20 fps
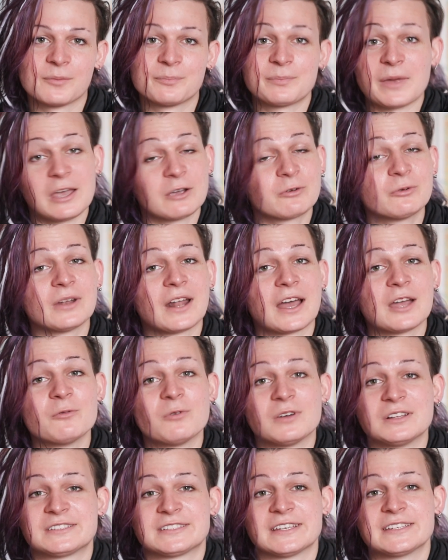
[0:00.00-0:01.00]
Back when I
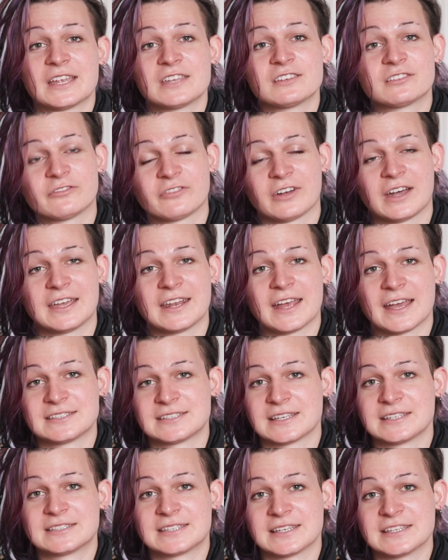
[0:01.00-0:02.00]
once identified as
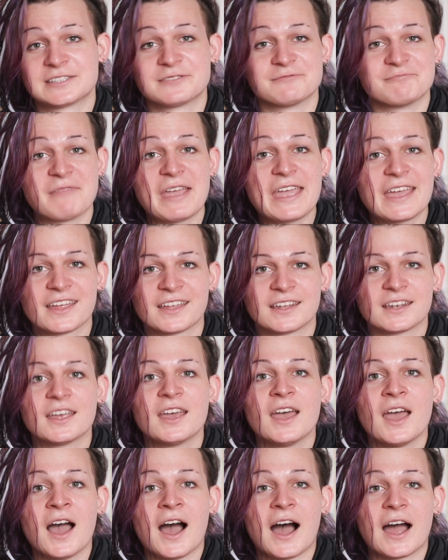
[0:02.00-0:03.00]
a cis man,
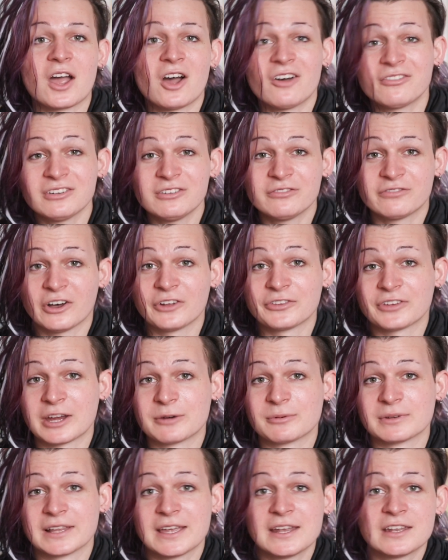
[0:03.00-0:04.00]
I often felt I
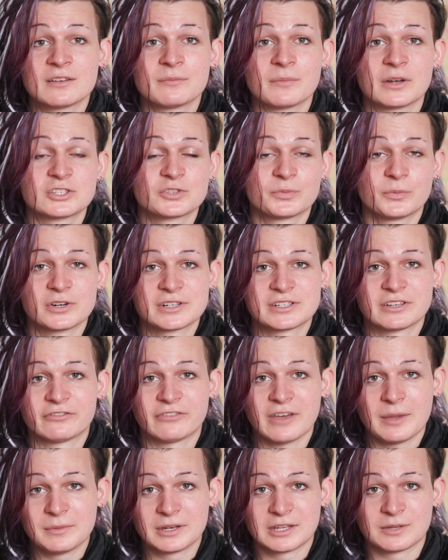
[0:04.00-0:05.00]
related much more to
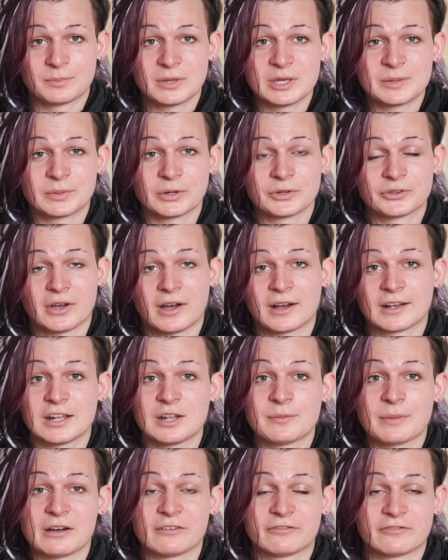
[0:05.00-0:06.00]
feminine people talking
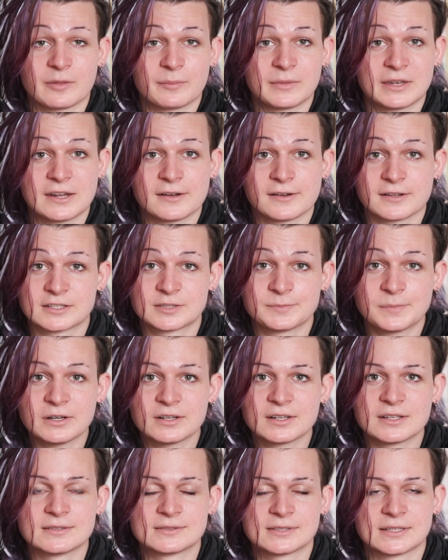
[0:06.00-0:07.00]
about feminine
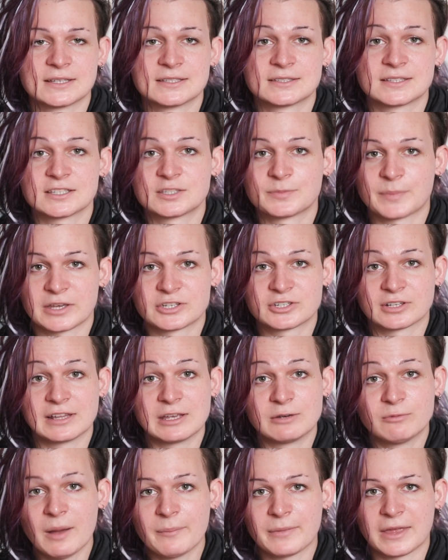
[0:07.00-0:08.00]
experiences,
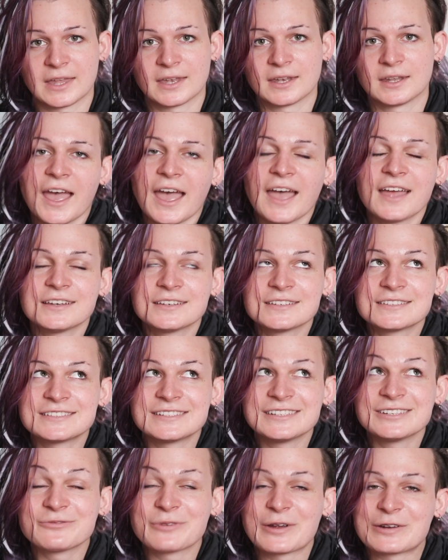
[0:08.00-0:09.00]
especially women. And
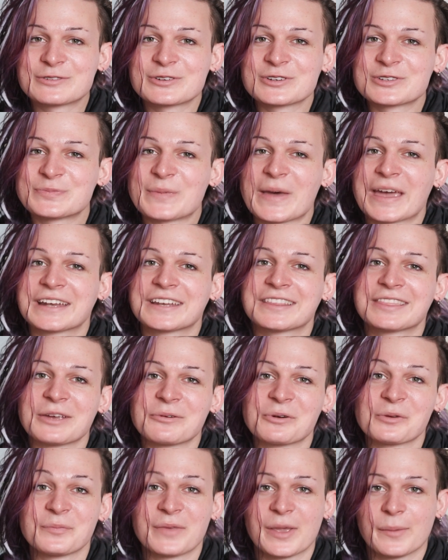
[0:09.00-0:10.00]
in retrospect, there
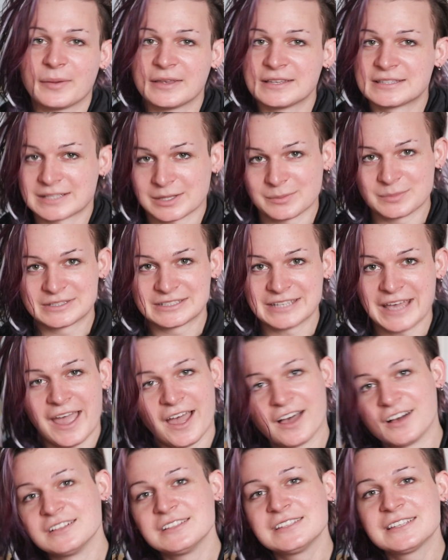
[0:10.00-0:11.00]
were maybe some
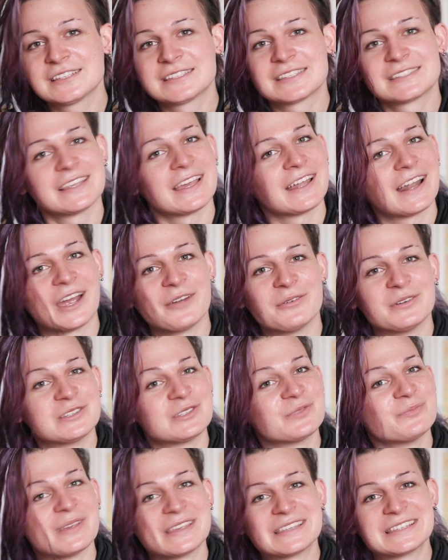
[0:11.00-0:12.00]
tells that I
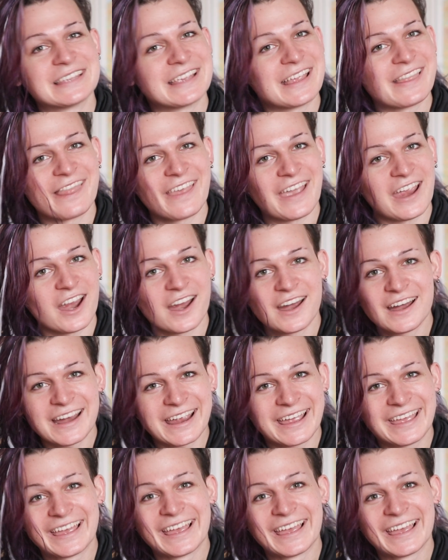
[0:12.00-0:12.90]
was missing there.